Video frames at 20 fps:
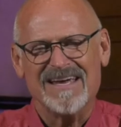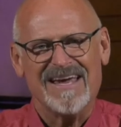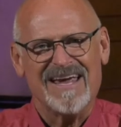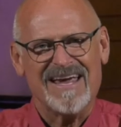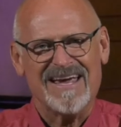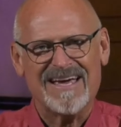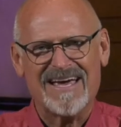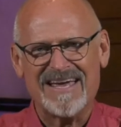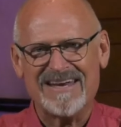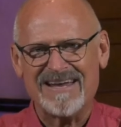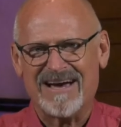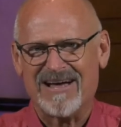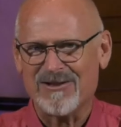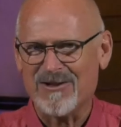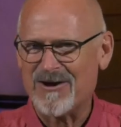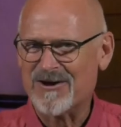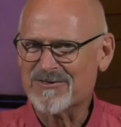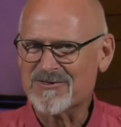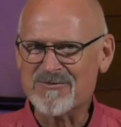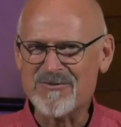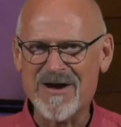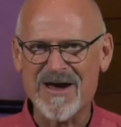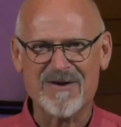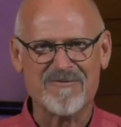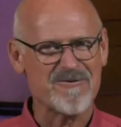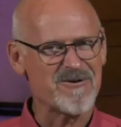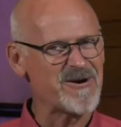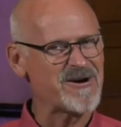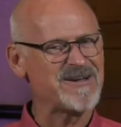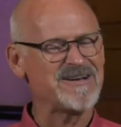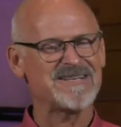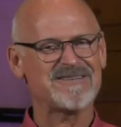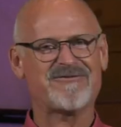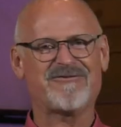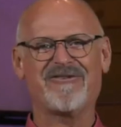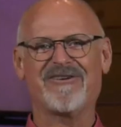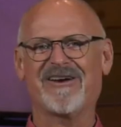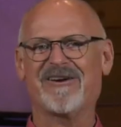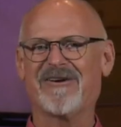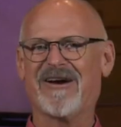And along the way, we're going to
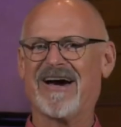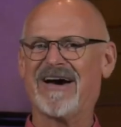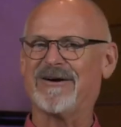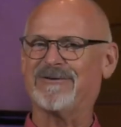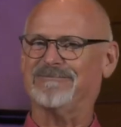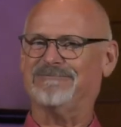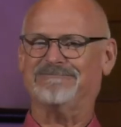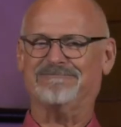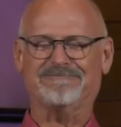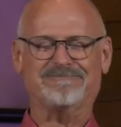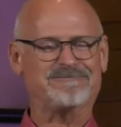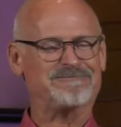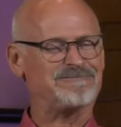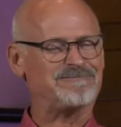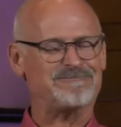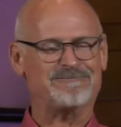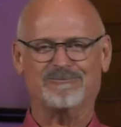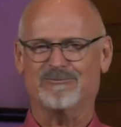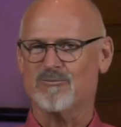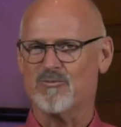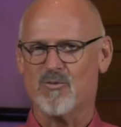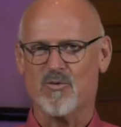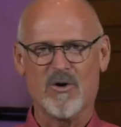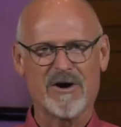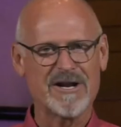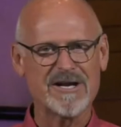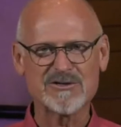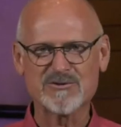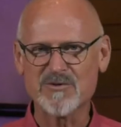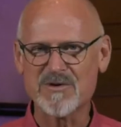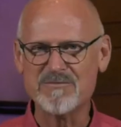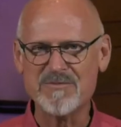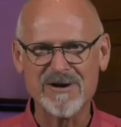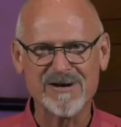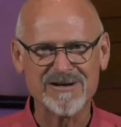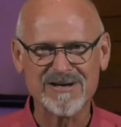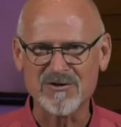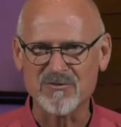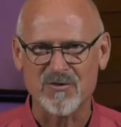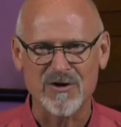figure out what is
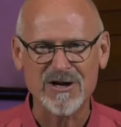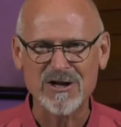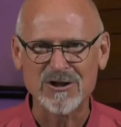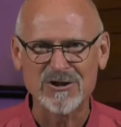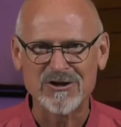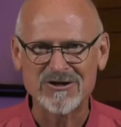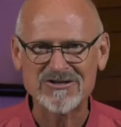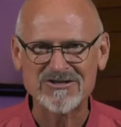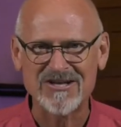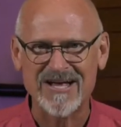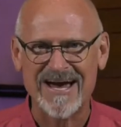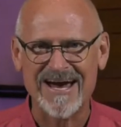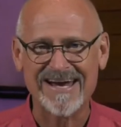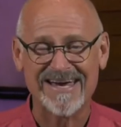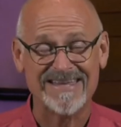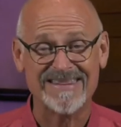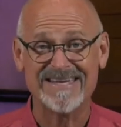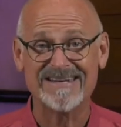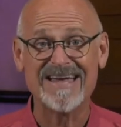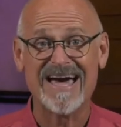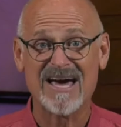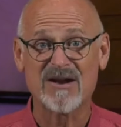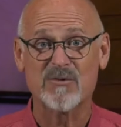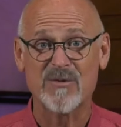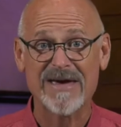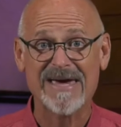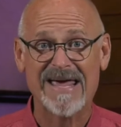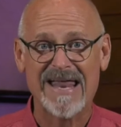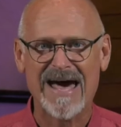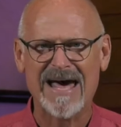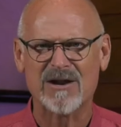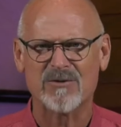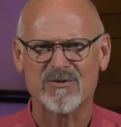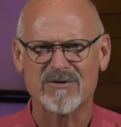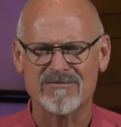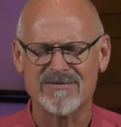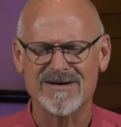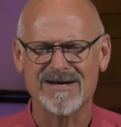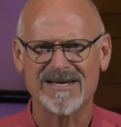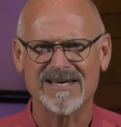rebellion, what it looks like, and then how do we get out of
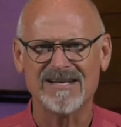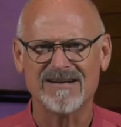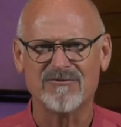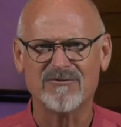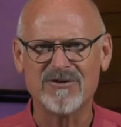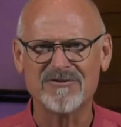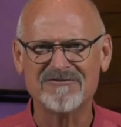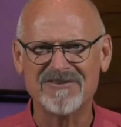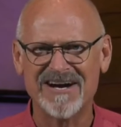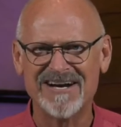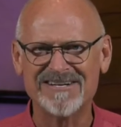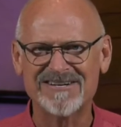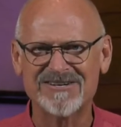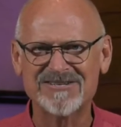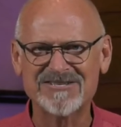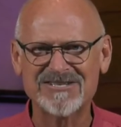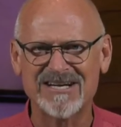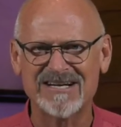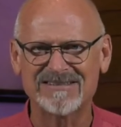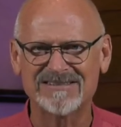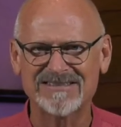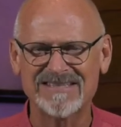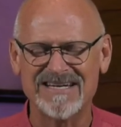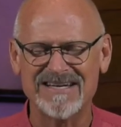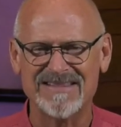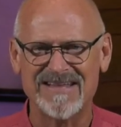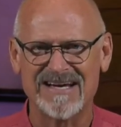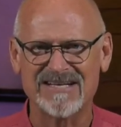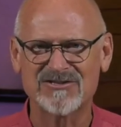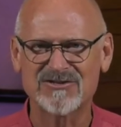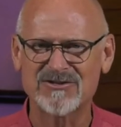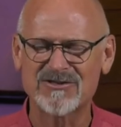rebellion if we find ourselves in that.